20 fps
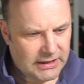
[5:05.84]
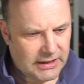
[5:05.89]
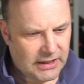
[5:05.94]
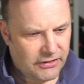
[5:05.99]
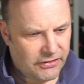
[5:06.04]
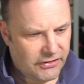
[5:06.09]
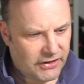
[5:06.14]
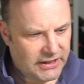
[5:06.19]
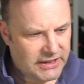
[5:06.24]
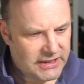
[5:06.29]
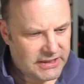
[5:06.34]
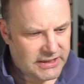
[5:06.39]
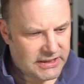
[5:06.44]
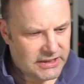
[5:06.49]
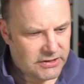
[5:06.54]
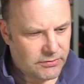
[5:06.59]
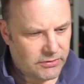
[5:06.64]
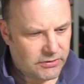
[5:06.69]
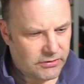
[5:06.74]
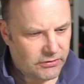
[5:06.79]
think it's
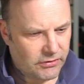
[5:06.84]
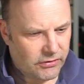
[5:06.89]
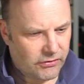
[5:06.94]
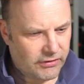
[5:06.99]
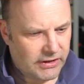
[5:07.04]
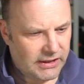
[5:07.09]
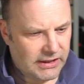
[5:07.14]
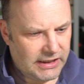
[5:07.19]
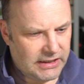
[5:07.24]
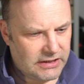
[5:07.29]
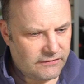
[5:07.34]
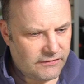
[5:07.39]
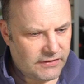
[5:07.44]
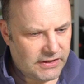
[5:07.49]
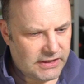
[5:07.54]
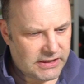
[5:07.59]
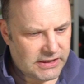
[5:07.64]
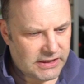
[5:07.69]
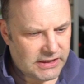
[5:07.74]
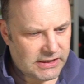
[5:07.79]
this one. Look, 3 litre
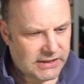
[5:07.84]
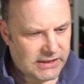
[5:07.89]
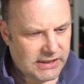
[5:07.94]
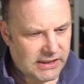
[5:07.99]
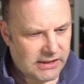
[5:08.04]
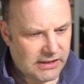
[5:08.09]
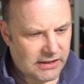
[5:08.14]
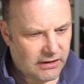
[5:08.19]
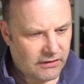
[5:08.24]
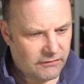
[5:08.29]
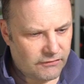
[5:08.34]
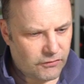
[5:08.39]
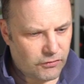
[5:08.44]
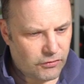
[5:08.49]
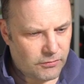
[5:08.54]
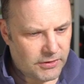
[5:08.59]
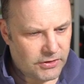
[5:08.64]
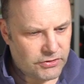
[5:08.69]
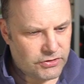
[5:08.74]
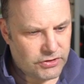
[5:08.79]
V6 TDI
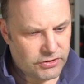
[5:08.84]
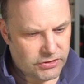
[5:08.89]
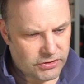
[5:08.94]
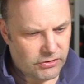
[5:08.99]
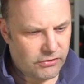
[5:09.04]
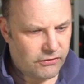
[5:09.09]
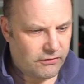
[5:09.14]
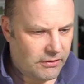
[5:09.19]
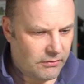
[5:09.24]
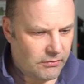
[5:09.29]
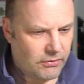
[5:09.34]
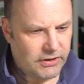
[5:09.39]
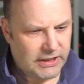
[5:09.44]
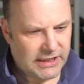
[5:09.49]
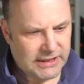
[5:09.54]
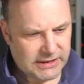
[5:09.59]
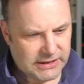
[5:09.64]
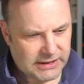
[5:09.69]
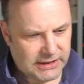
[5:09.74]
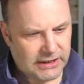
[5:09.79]
4Motion 231
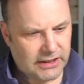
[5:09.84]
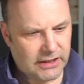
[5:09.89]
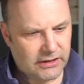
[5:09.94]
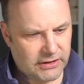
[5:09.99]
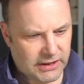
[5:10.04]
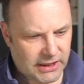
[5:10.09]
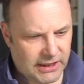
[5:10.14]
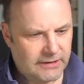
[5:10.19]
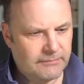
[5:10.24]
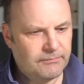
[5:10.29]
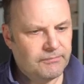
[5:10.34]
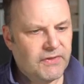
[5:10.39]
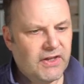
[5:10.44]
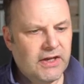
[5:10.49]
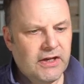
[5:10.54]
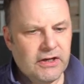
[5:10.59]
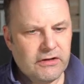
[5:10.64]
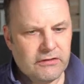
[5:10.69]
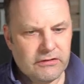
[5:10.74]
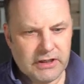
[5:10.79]
SE. Okay,
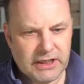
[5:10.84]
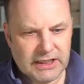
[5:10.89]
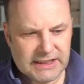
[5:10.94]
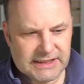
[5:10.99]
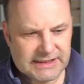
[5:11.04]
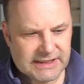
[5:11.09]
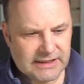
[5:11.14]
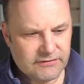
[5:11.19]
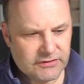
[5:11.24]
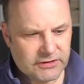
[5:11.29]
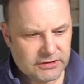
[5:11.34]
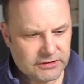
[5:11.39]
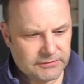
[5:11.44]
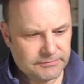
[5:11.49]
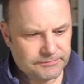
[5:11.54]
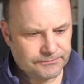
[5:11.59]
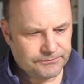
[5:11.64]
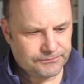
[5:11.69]
right, let's have a look.